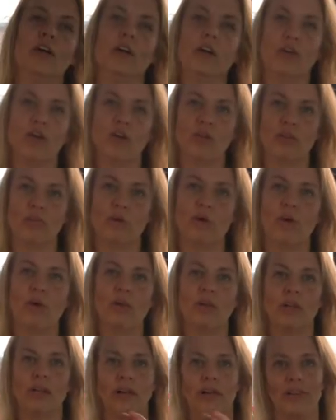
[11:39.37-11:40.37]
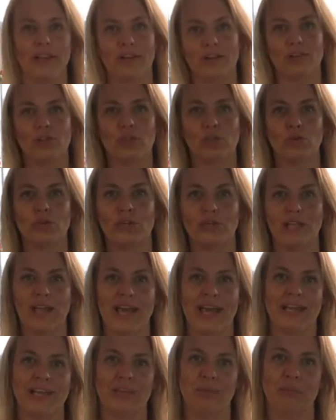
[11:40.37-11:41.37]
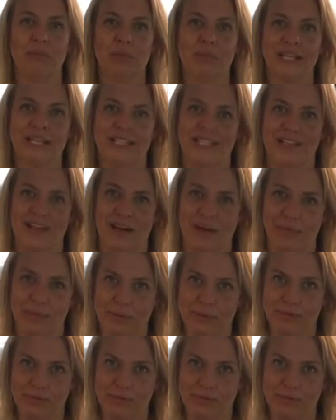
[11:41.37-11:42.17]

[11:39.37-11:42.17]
cook them all, and then I'll show you at the end them plating up.